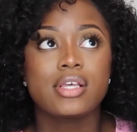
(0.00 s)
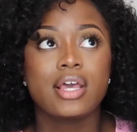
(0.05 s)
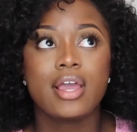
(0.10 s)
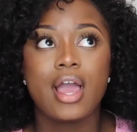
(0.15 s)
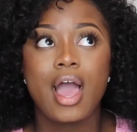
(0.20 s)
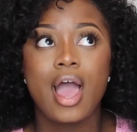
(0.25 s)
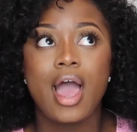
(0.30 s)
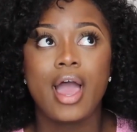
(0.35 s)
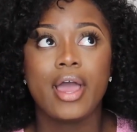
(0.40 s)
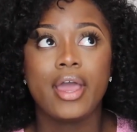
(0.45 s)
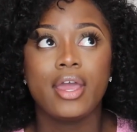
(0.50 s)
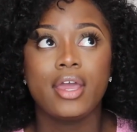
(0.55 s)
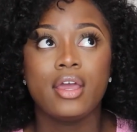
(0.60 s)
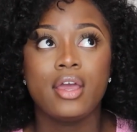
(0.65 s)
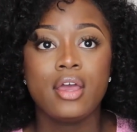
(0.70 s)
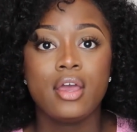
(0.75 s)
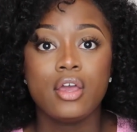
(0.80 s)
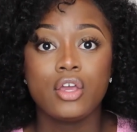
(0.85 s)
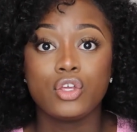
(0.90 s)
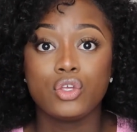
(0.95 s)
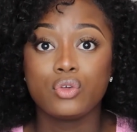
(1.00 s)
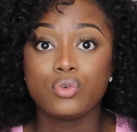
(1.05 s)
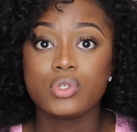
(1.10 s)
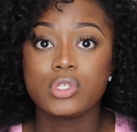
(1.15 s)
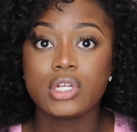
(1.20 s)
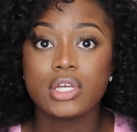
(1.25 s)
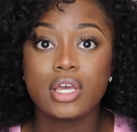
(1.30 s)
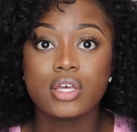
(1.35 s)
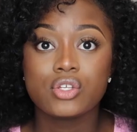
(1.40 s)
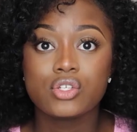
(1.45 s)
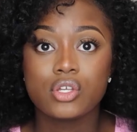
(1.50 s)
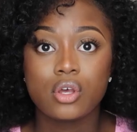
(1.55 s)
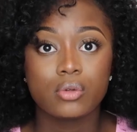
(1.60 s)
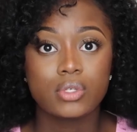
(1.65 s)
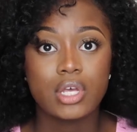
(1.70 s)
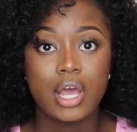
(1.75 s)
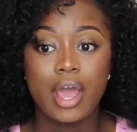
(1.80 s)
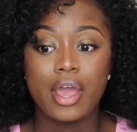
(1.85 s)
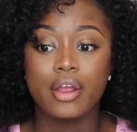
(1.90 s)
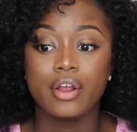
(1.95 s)
Like, I used to get so
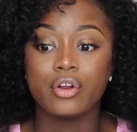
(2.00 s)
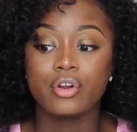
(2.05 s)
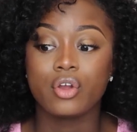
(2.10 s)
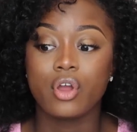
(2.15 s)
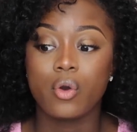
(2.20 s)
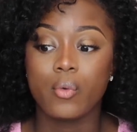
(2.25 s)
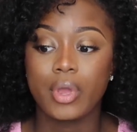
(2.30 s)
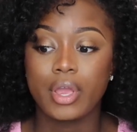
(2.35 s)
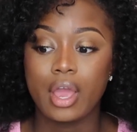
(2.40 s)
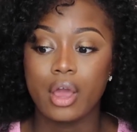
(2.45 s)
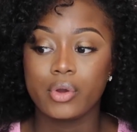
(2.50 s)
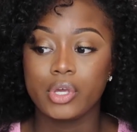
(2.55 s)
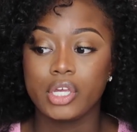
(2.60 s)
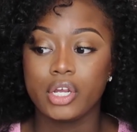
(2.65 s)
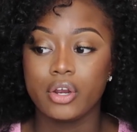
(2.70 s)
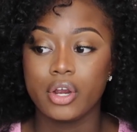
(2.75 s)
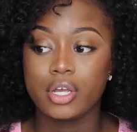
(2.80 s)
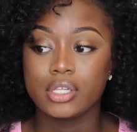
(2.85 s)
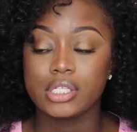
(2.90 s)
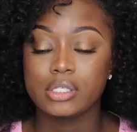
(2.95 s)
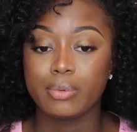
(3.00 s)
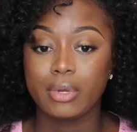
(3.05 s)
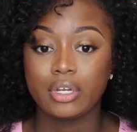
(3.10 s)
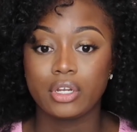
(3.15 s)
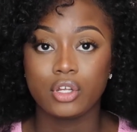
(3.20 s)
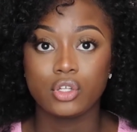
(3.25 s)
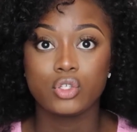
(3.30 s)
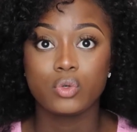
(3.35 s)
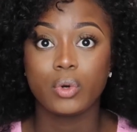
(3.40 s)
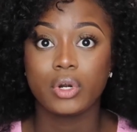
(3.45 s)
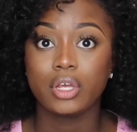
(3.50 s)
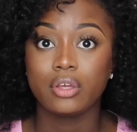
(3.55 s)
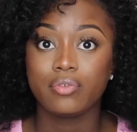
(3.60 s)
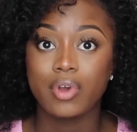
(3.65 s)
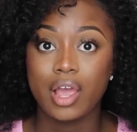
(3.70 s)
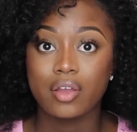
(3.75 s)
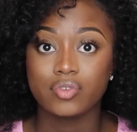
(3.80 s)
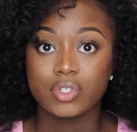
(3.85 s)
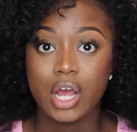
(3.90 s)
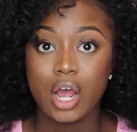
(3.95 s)
tired going out here and spending
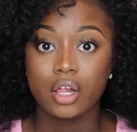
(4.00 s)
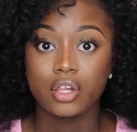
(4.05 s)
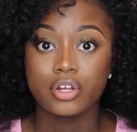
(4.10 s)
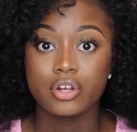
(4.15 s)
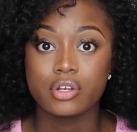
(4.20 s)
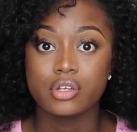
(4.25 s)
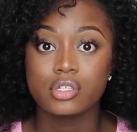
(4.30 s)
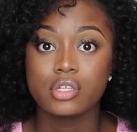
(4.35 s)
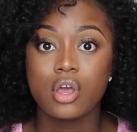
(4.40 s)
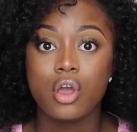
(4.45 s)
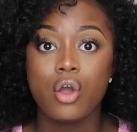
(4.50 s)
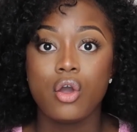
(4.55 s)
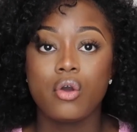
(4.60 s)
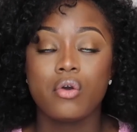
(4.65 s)
$25